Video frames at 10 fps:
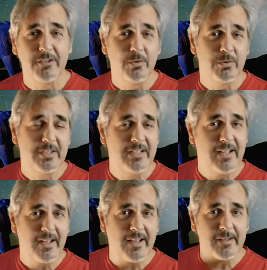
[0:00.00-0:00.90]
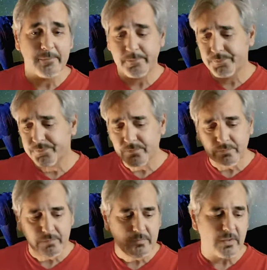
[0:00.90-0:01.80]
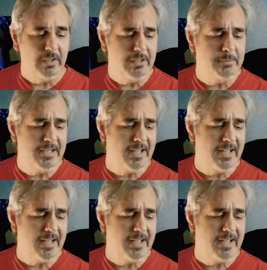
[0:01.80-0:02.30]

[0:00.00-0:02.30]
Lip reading: So then I got my